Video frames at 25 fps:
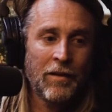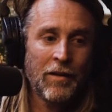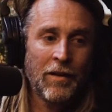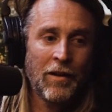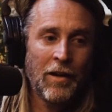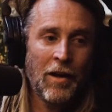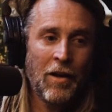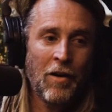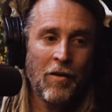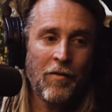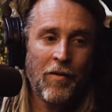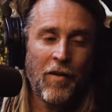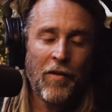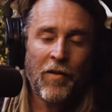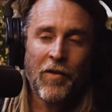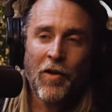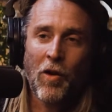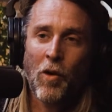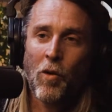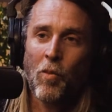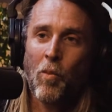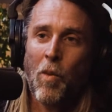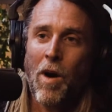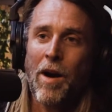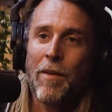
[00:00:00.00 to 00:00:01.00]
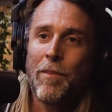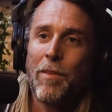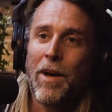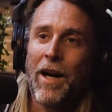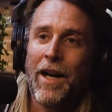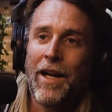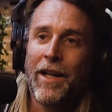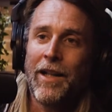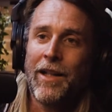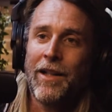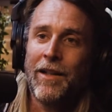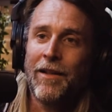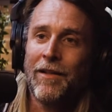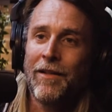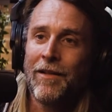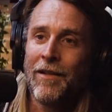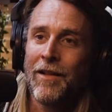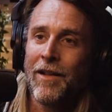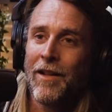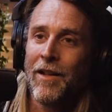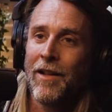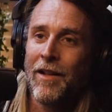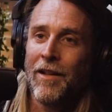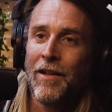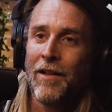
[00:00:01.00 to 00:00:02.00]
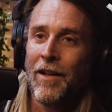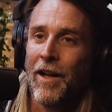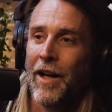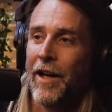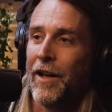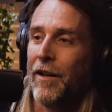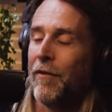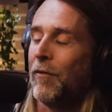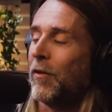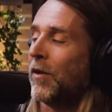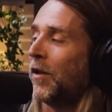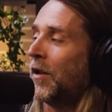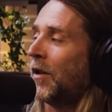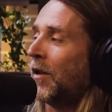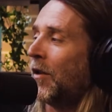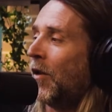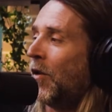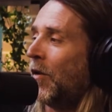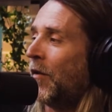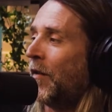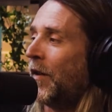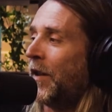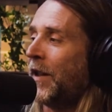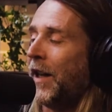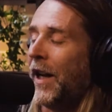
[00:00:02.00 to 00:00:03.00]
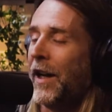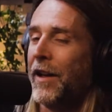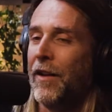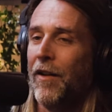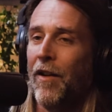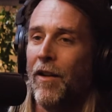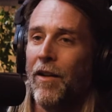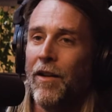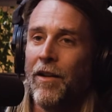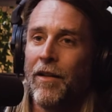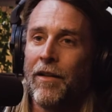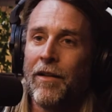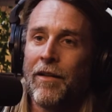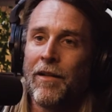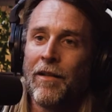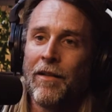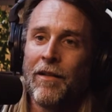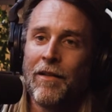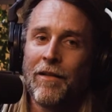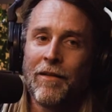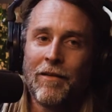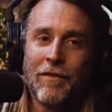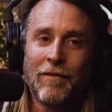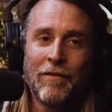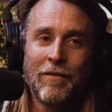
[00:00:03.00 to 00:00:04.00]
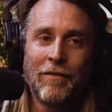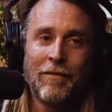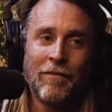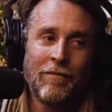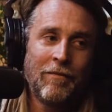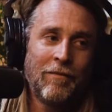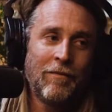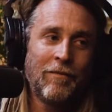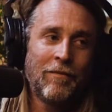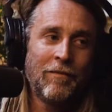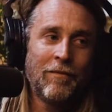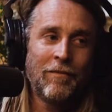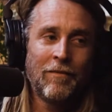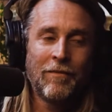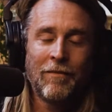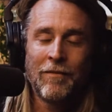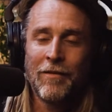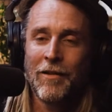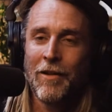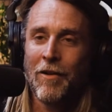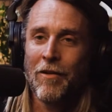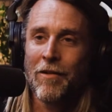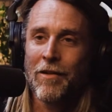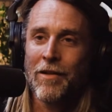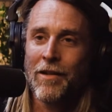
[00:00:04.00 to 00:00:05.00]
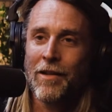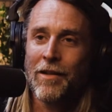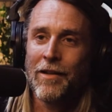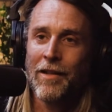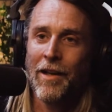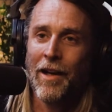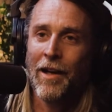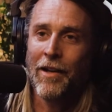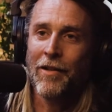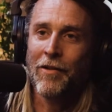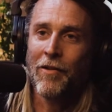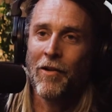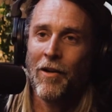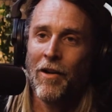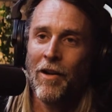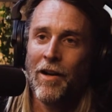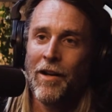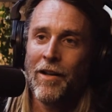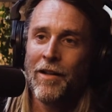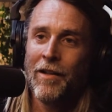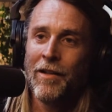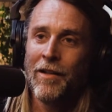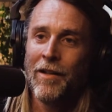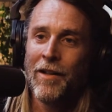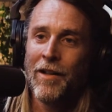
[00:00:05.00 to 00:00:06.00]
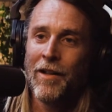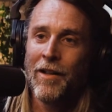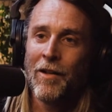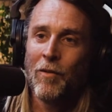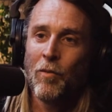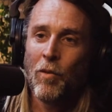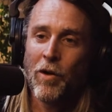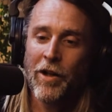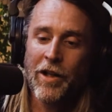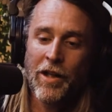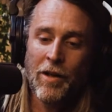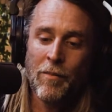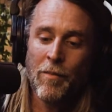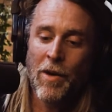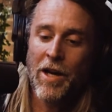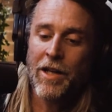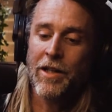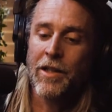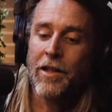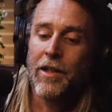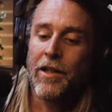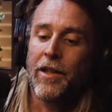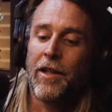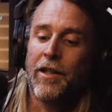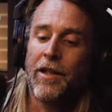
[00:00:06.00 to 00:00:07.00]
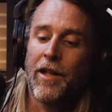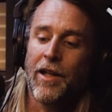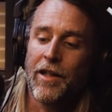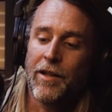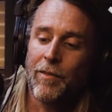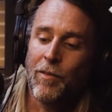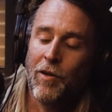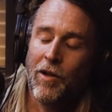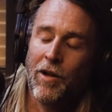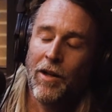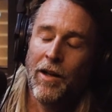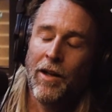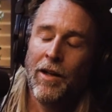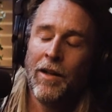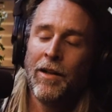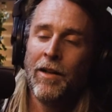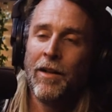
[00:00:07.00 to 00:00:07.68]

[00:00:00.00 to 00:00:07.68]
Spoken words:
You know, if you've sold 1 painting and it was sold for $10, you're a success, right? What do you measure success by?